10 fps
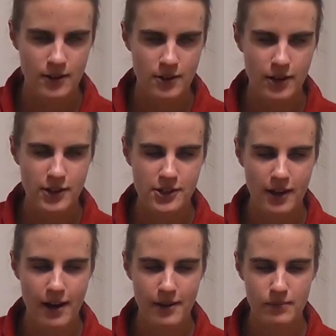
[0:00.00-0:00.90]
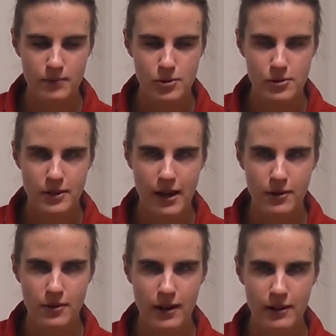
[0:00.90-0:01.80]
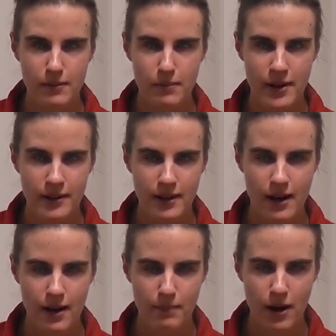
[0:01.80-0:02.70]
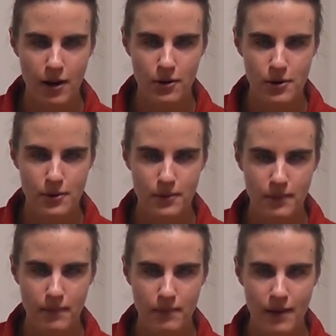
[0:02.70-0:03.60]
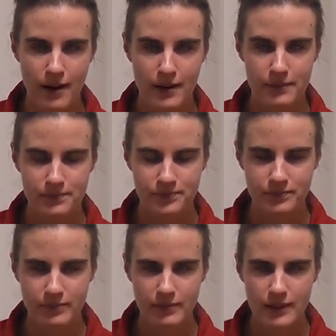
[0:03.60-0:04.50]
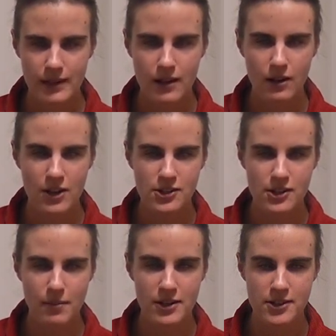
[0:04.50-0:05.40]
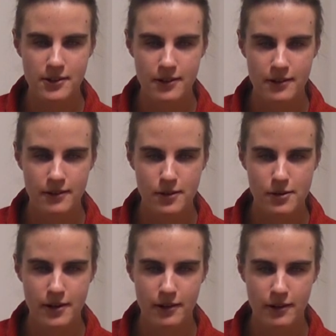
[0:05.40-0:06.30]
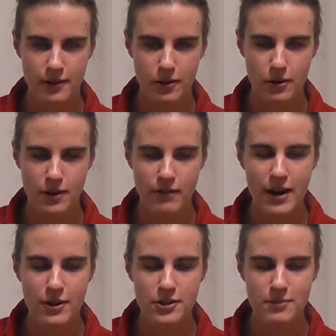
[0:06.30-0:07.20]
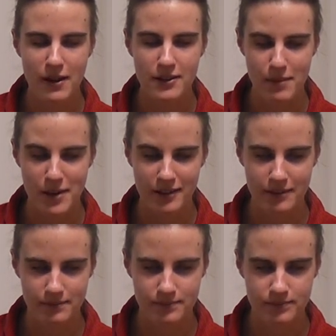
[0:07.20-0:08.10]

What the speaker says: So it's time to tell you a little bit about my last semester during the coronavirus pandemic.